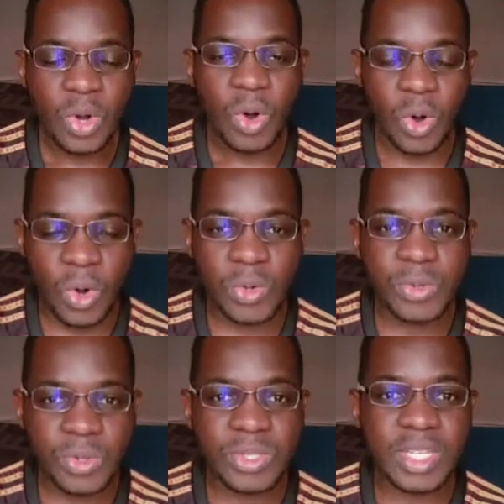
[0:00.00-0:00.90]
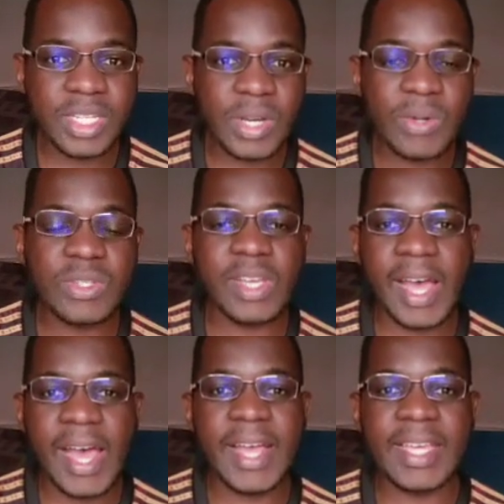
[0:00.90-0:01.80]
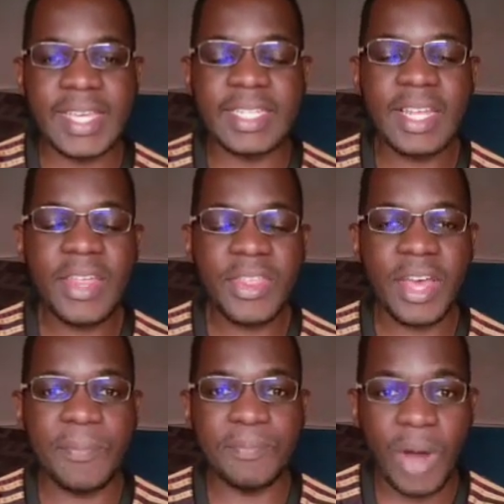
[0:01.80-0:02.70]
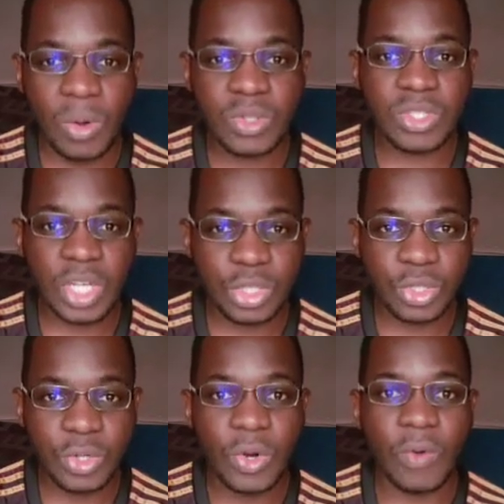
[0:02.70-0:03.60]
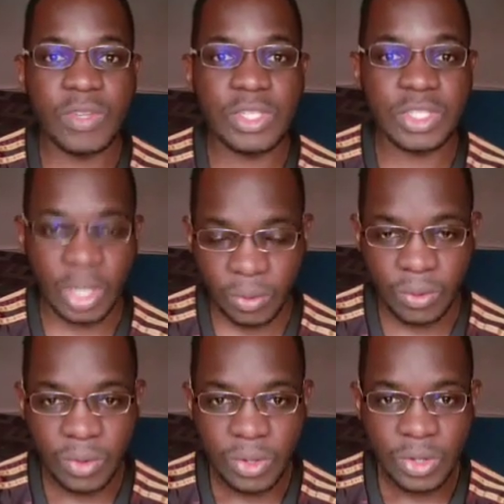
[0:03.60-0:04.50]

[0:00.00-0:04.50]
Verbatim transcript: All those details are in the About section of this channel.